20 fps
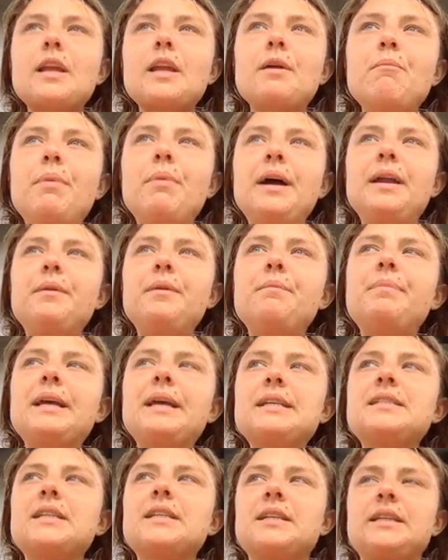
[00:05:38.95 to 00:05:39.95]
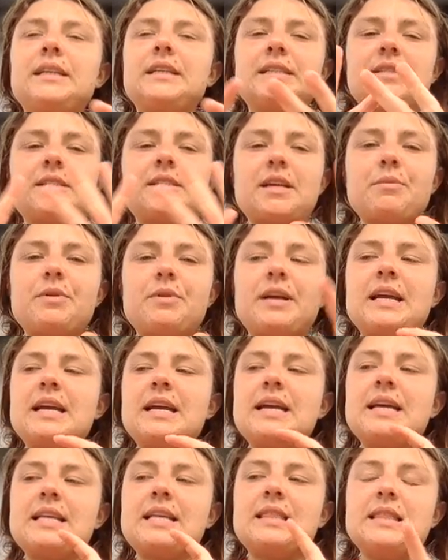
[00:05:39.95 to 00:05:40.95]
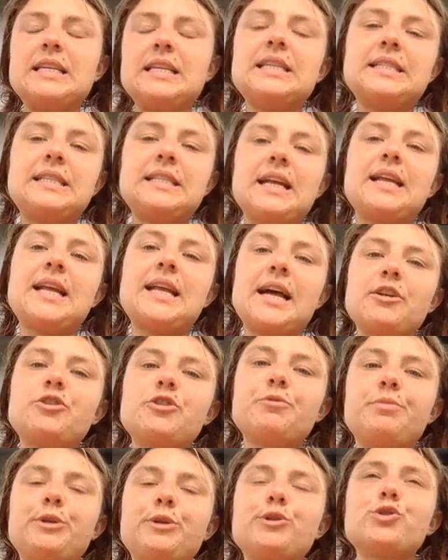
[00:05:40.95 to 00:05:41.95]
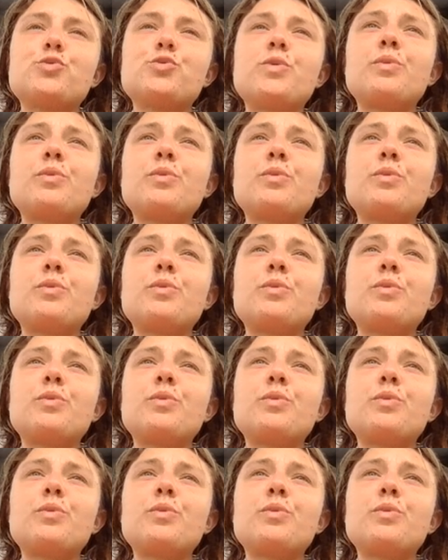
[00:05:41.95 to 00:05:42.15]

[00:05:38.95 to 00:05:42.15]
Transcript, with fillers: But basically, in summary, these 10 attributes,